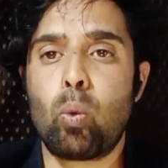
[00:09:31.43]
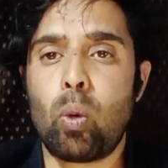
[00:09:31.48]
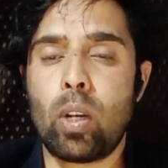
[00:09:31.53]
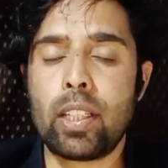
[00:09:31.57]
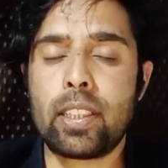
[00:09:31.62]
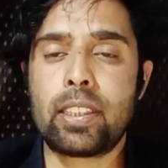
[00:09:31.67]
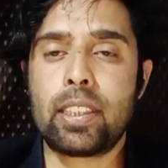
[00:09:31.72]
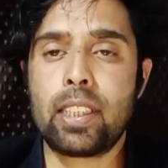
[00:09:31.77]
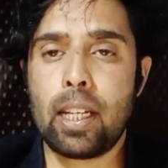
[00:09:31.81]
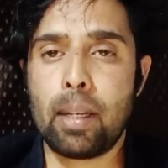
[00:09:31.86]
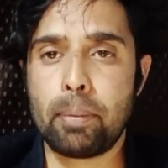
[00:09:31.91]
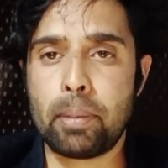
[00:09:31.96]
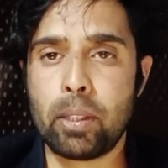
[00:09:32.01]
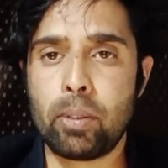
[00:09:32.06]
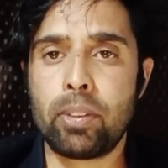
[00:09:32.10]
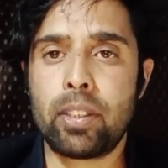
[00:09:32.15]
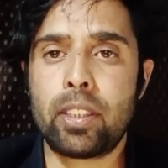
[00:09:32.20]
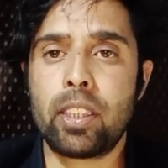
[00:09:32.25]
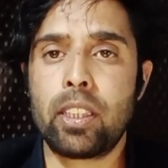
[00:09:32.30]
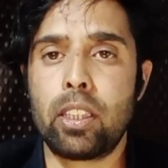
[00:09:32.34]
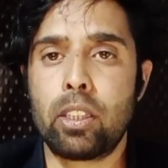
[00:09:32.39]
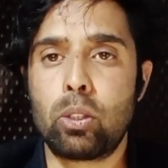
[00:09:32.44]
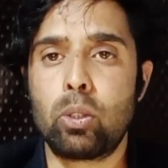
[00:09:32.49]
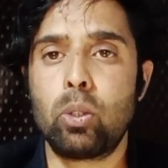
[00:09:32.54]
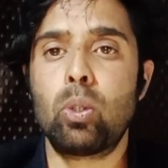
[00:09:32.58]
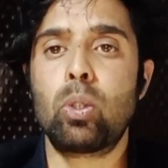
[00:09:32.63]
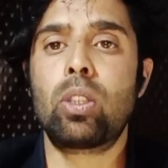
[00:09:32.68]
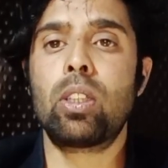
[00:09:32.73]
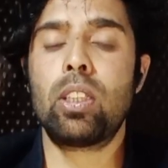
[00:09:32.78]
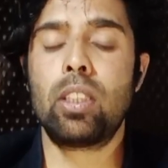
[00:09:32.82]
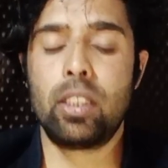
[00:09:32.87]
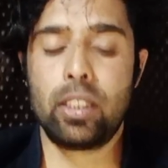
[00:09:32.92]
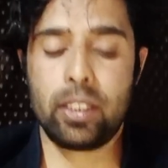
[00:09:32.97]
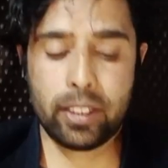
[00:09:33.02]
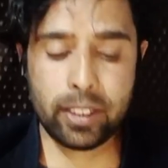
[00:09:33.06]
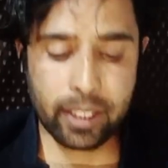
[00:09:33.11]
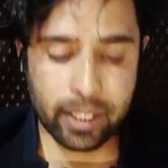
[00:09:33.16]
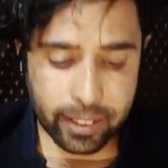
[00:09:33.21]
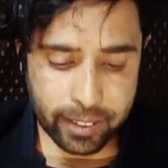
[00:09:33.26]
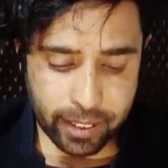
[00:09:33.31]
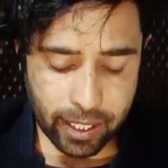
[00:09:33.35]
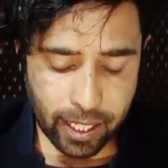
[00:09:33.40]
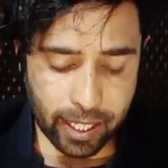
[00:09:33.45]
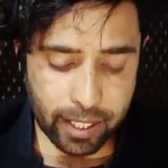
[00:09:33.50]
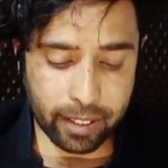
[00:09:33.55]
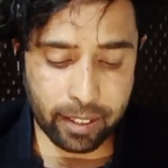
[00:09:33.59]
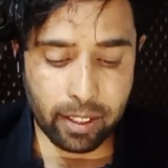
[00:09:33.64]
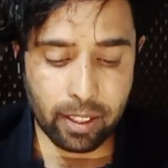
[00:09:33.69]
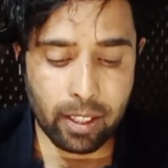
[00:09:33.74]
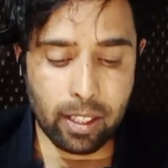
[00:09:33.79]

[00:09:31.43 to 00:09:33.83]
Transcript: WhatsApp, Twitter, Google, ShareChat,